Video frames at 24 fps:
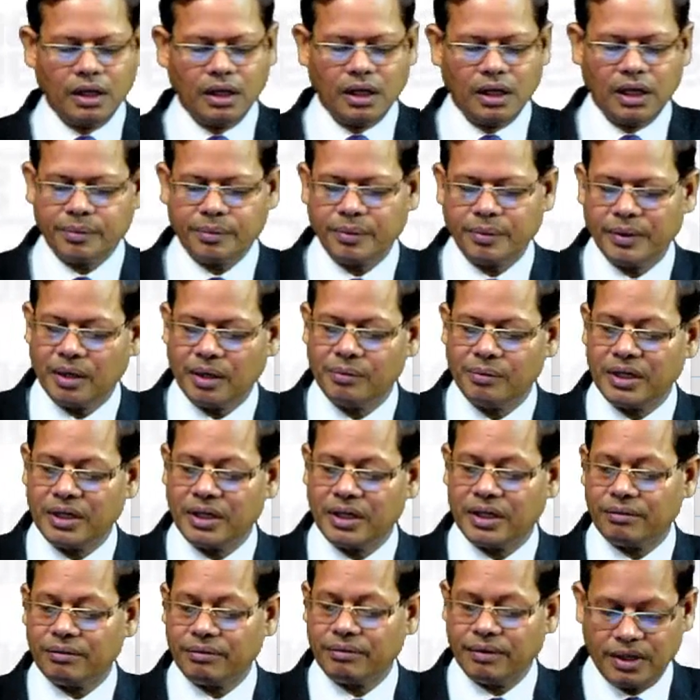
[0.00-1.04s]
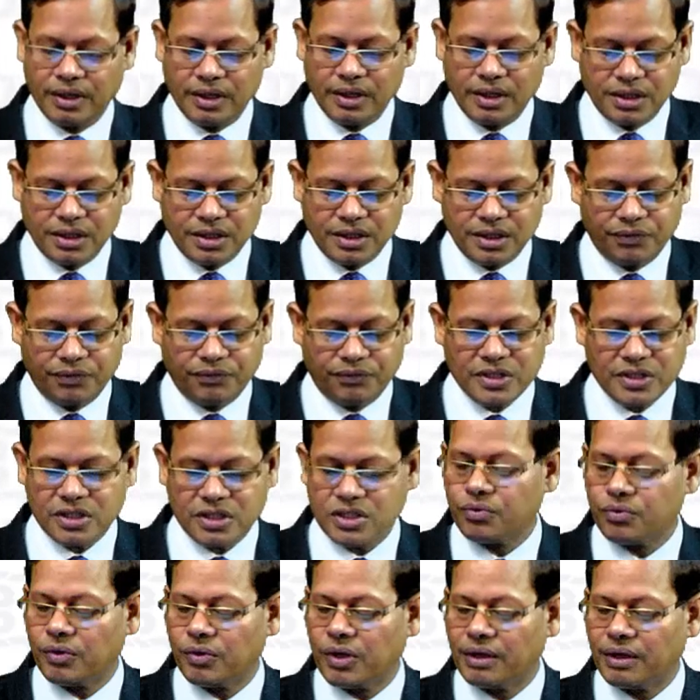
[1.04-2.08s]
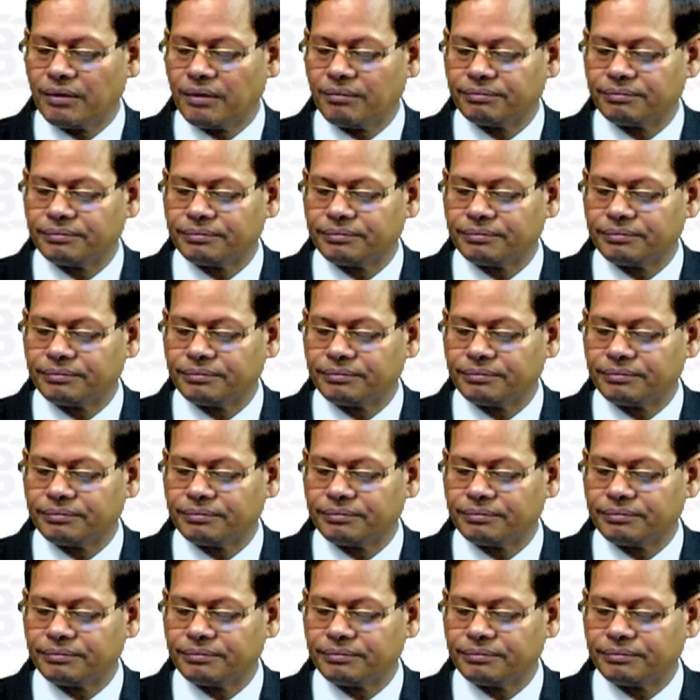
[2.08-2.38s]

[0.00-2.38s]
let me come here, the first one,